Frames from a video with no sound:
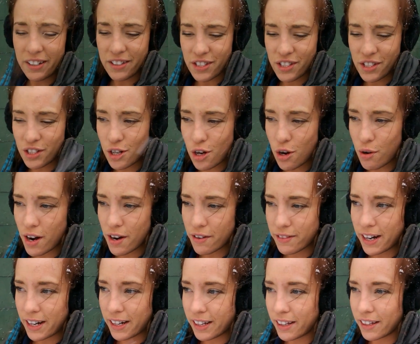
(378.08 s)
in snow
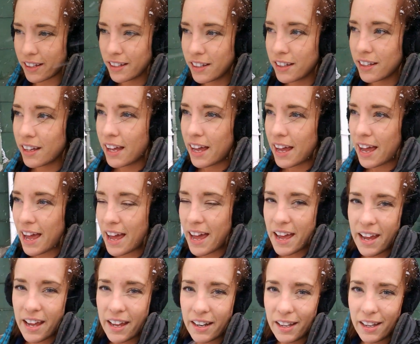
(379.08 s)
already.
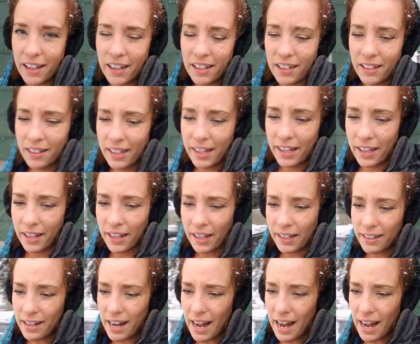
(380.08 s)
And in like an